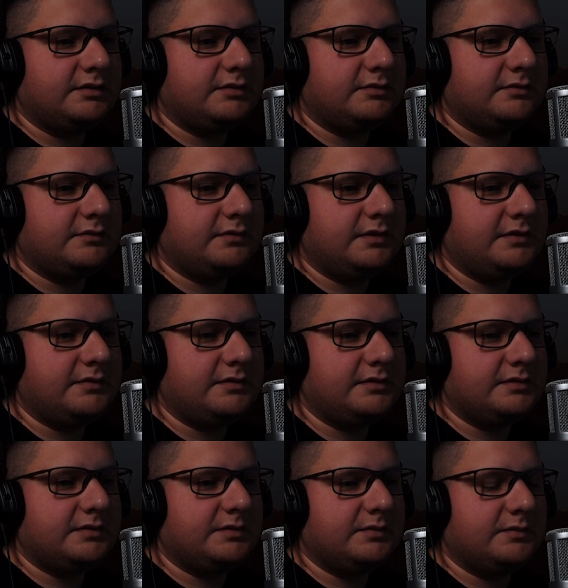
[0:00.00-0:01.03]

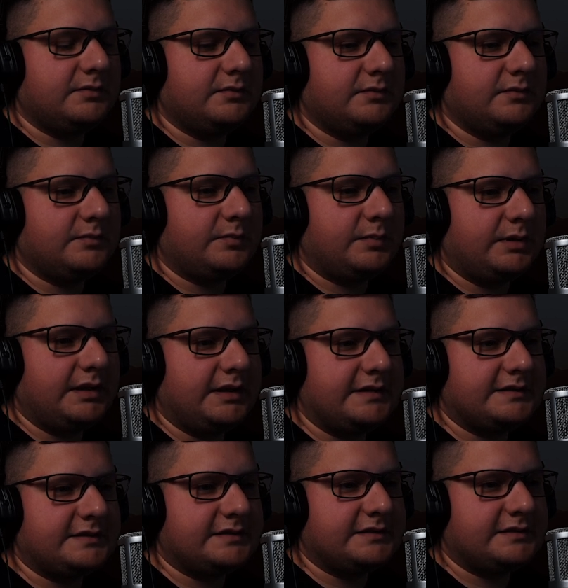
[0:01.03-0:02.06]
we'll
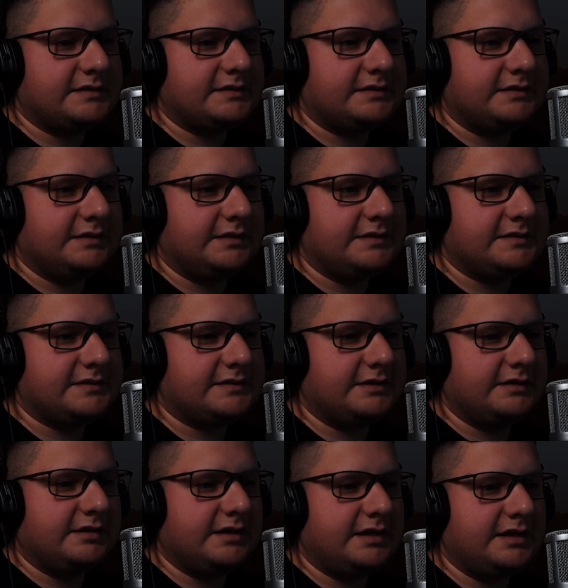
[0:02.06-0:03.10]
place this
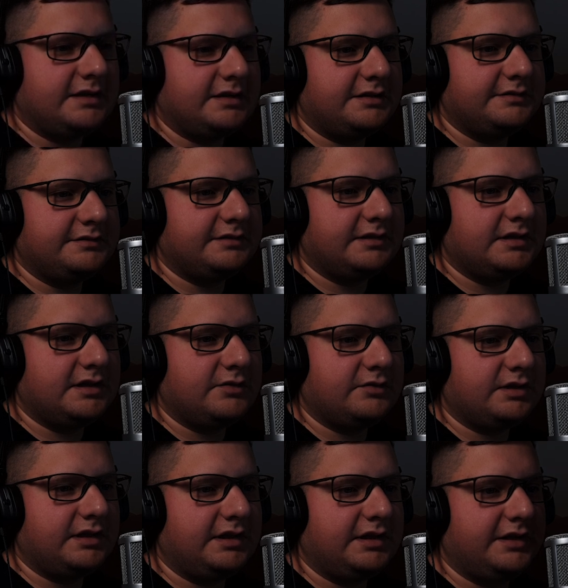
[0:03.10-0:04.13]
glare now
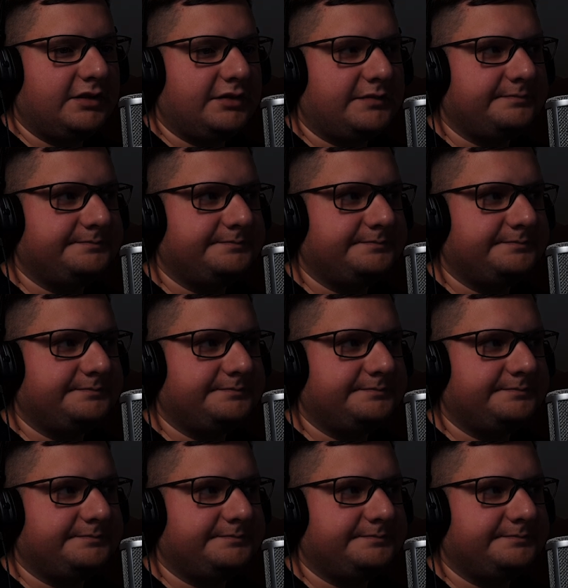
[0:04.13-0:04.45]
here.